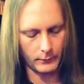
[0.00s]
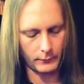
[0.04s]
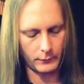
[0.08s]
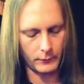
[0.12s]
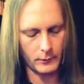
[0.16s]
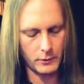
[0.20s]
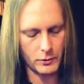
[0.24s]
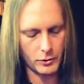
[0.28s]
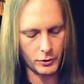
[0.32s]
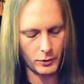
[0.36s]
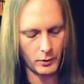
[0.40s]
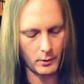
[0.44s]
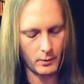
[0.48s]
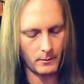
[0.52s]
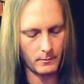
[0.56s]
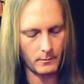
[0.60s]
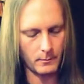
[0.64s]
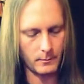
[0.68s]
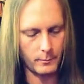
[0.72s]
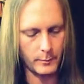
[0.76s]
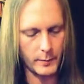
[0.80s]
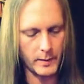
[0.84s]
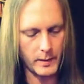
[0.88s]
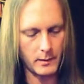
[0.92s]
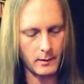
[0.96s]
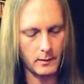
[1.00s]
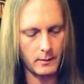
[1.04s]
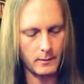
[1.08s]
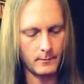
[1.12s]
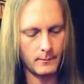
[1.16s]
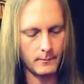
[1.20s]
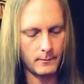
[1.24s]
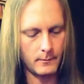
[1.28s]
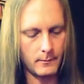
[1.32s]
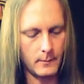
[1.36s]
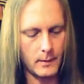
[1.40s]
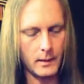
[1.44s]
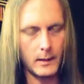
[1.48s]
C sharp, B,
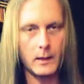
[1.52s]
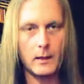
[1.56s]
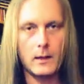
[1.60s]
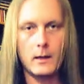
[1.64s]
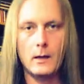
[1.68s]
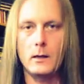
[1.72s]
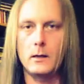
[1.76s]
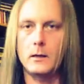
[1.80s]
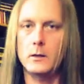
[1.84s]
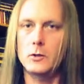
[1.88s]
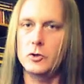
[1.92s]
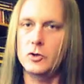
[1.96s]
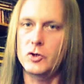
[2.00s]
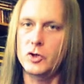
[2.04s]
A,